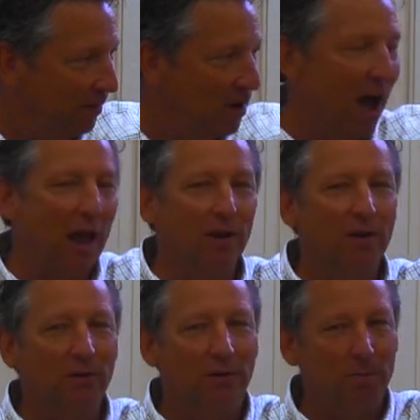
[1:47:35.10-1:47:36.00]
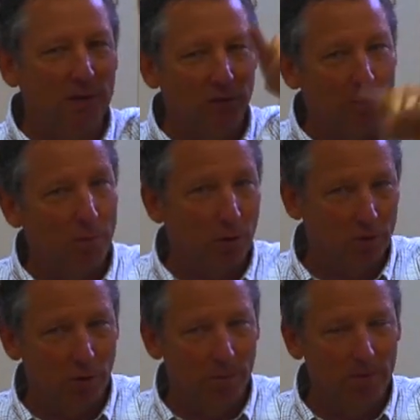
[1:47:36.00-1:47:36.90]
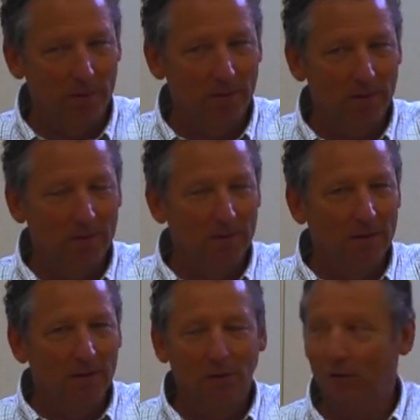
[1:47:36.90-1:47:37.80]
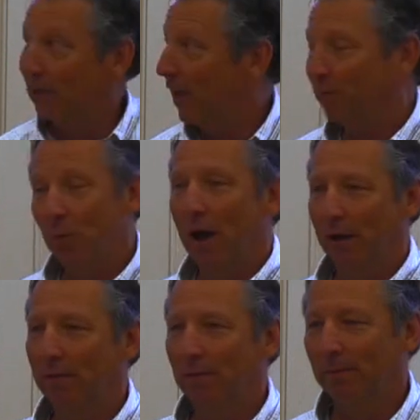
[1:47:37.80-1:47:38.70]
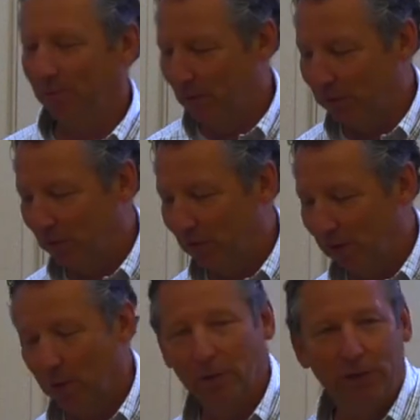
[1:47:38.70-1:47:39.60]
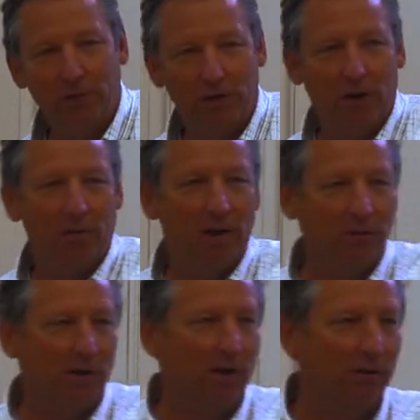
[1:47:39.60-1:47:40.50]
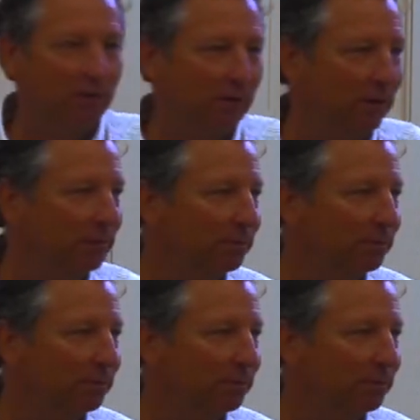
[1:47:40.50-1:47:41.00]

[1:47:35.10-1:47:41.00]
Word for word: not to be a support group. So, guess what? This is the loneliest generation in history.